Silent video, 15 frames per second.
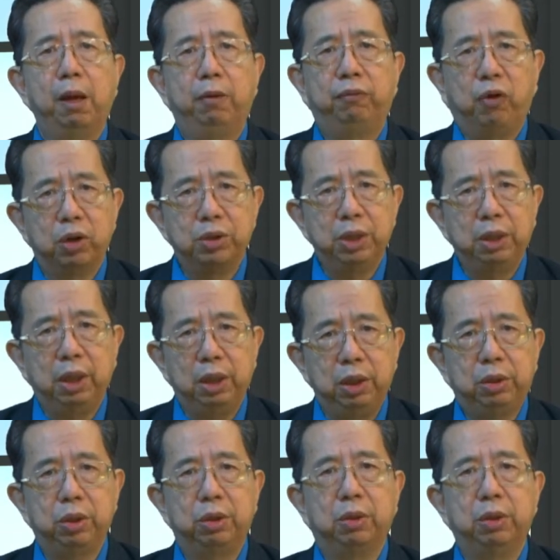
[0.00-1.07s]
Forcing the
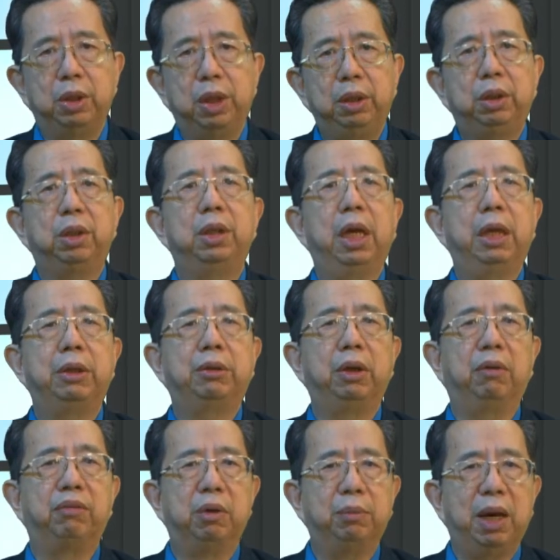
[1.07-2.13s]
issue could hinder the
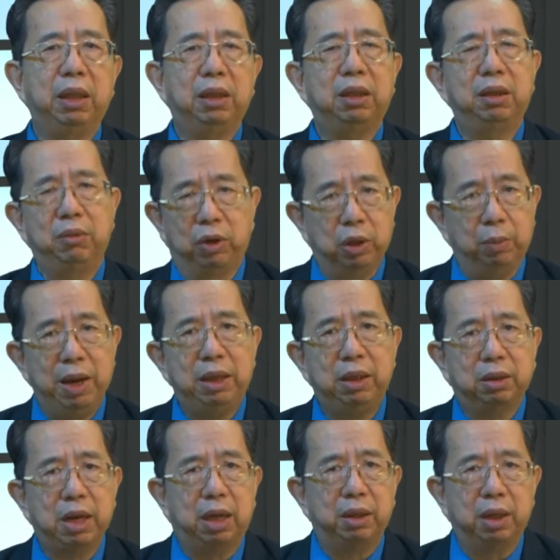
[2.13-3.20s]
entry of
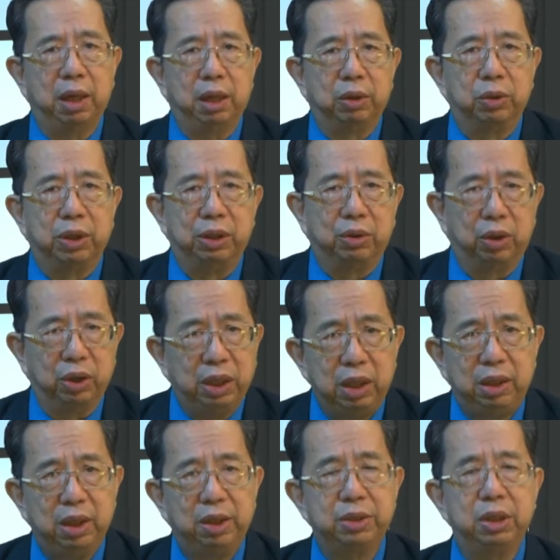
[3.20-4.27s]
humanitarian aid to the
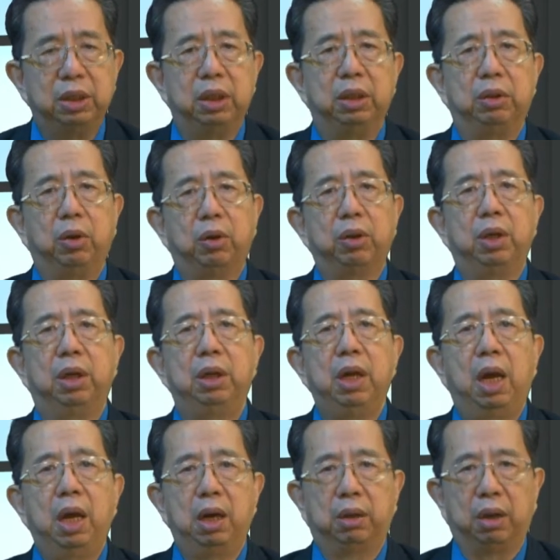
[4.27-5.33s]
Rohingyas in the northern
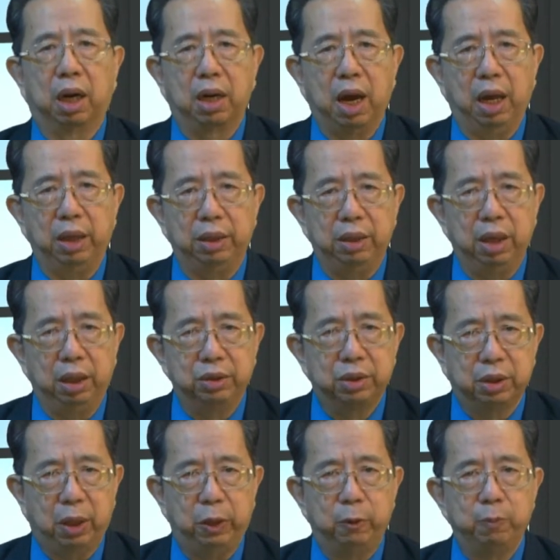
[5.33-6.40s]
Rakhine
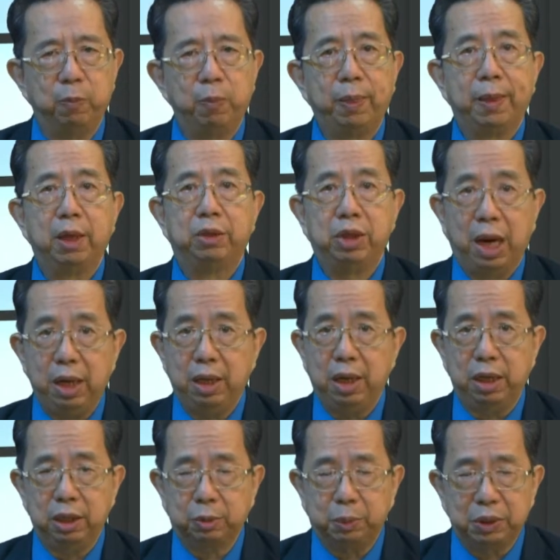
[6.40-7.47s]
state.
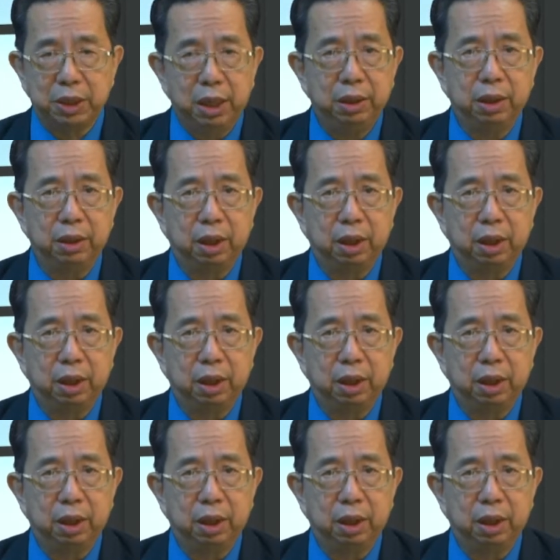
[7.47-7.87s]
China has presented